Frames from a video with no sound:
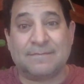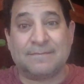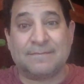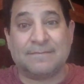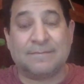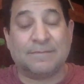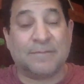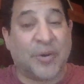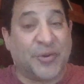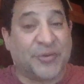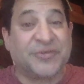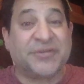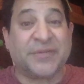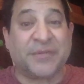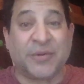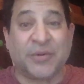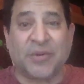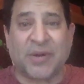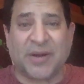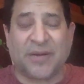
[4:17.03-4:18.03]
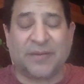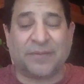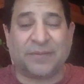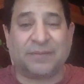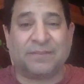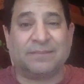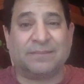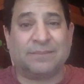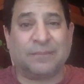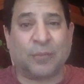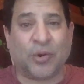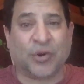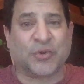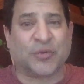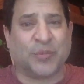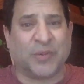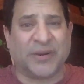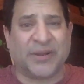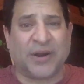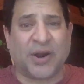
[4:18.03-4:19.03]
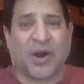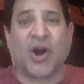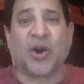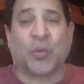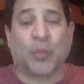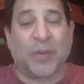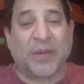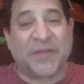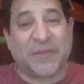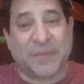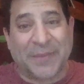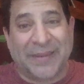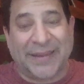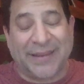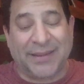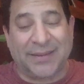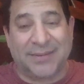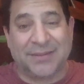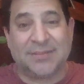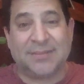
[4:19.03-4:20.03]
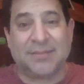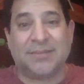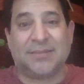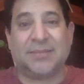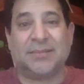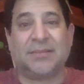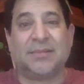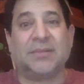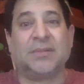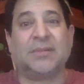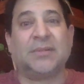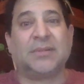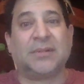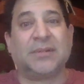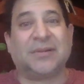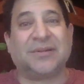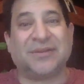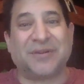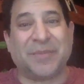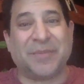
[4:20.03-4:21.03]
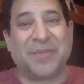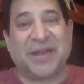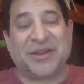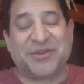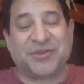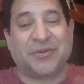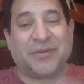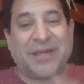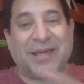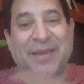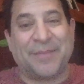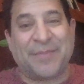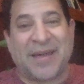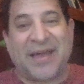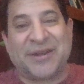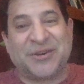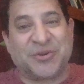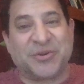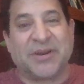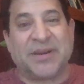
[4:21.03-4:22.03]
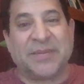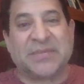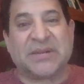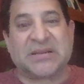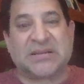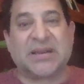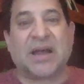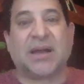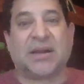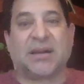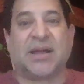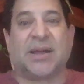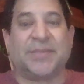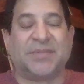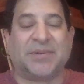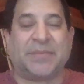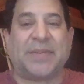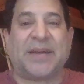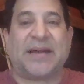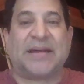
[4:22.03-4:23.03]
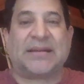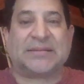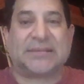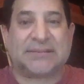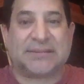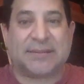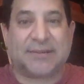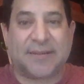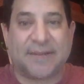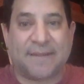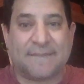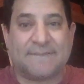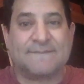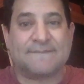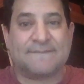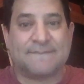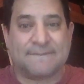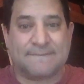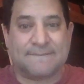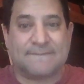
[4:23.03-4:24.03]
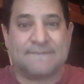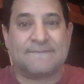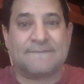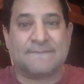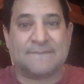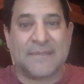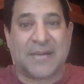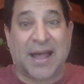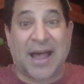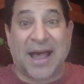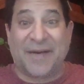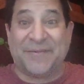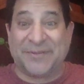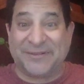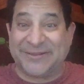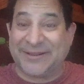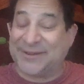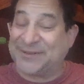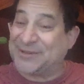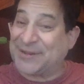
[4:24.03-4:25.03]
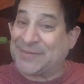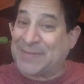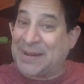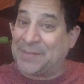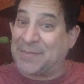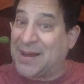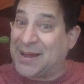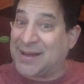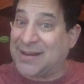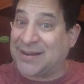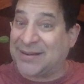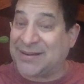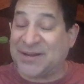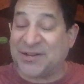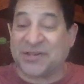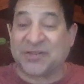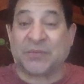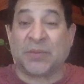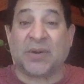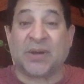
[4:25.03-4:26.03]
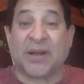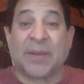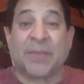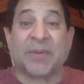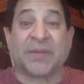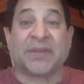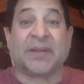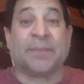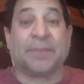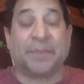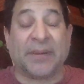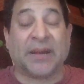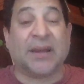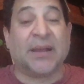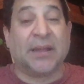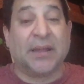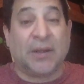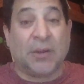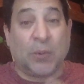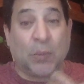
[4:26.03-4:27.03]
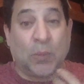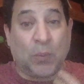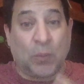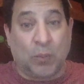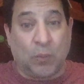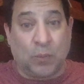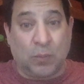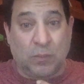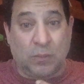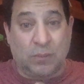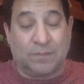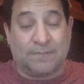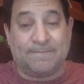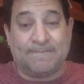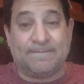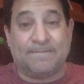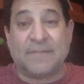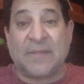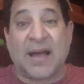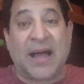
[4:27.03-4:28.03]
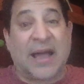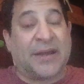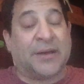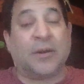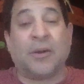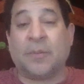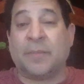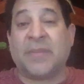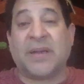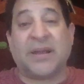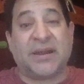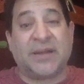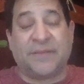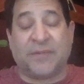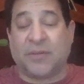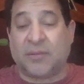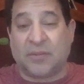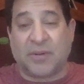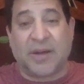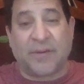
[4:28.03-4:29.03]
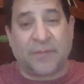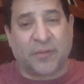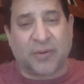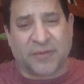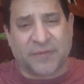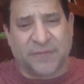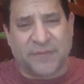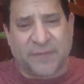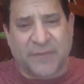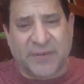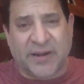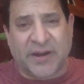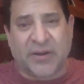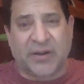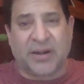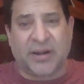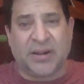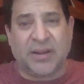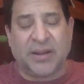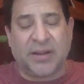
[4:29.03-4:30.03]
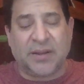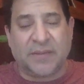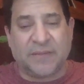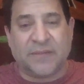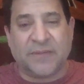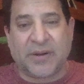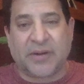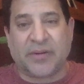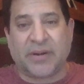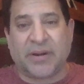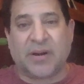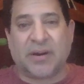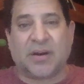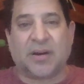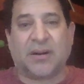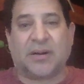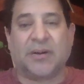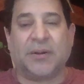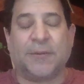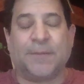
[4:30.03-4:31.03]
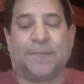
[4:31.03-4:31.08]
Most of you have worked really hard with me to make sure that bad dream does not come to pass. Obviously, it's on my mind. I just woke up with it, but I know many of you have worked very, very hard.